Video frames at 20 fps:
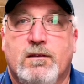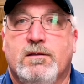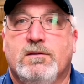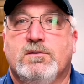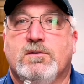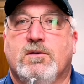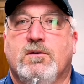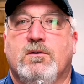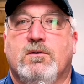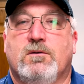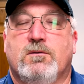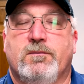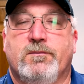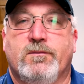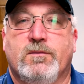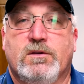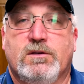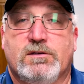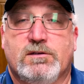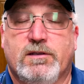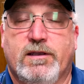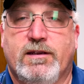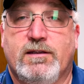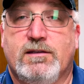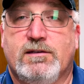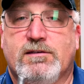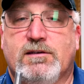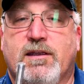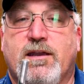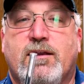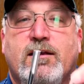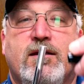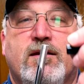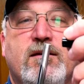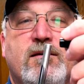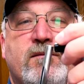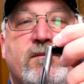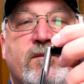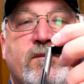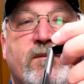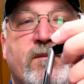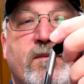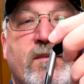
So you slide this guy down,